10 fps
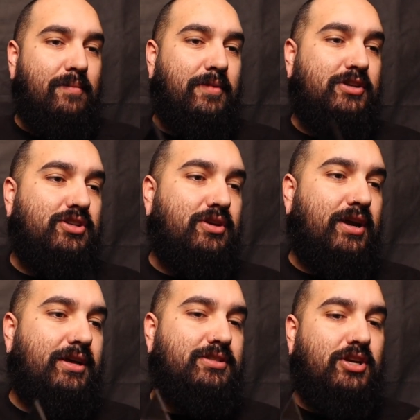Make sure you
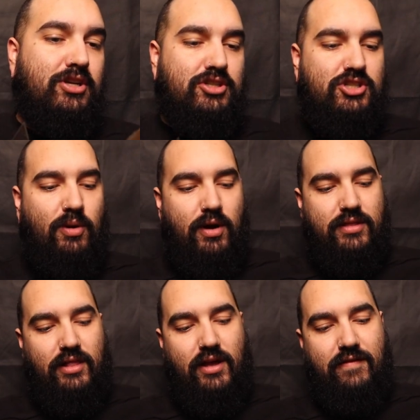guys show all
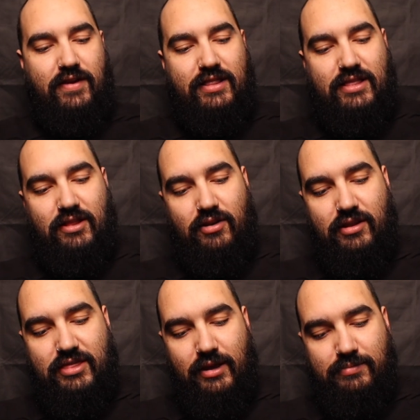the love, hit the
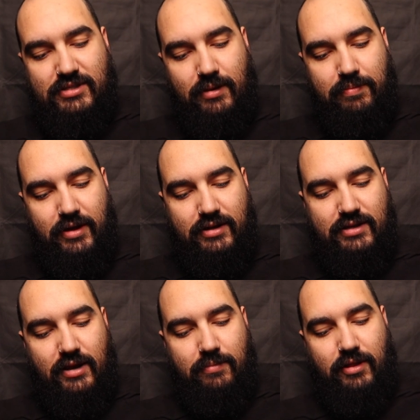little thumbs up button
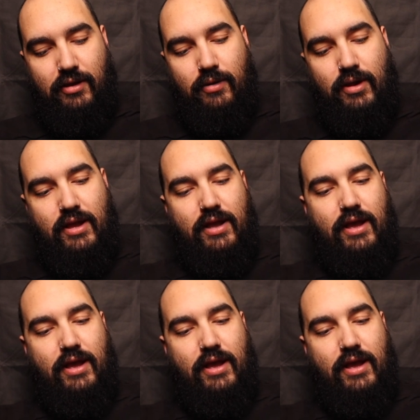down below.